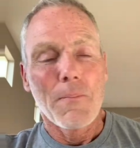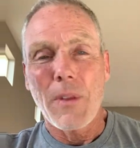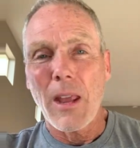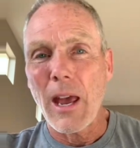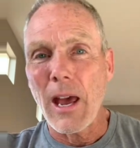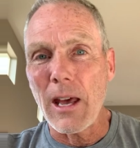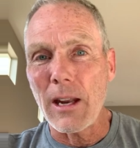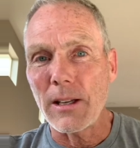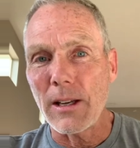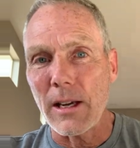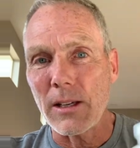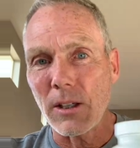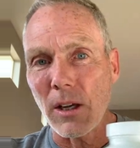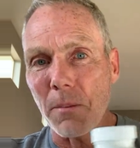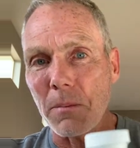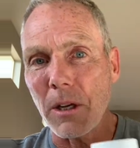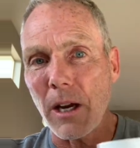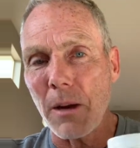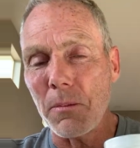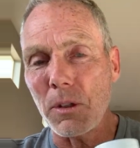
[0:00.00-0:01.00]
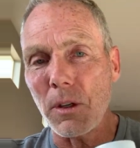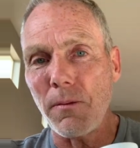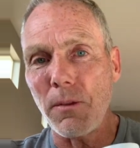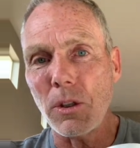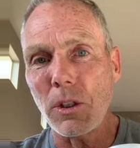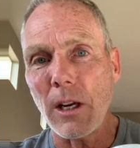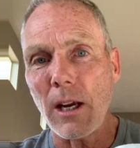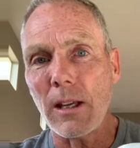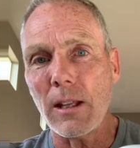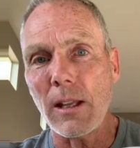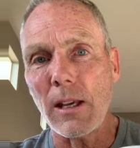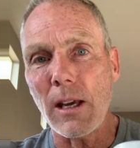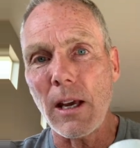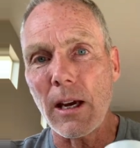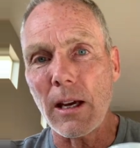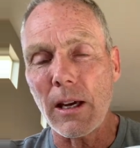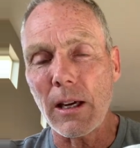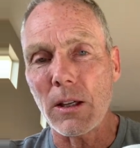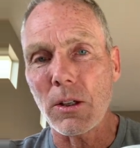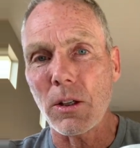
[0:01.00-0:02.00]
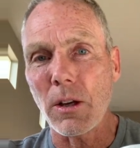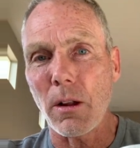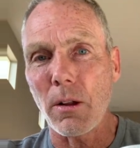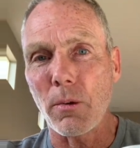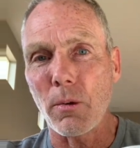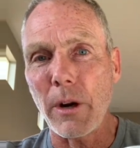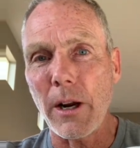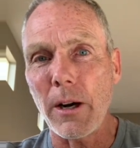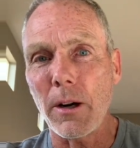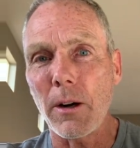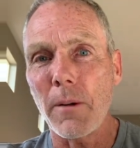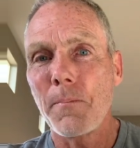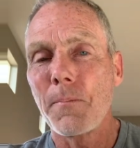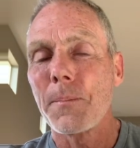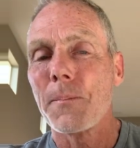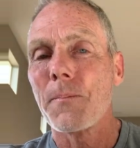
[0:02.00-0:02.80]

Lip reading: And sometimes if you take the accelerator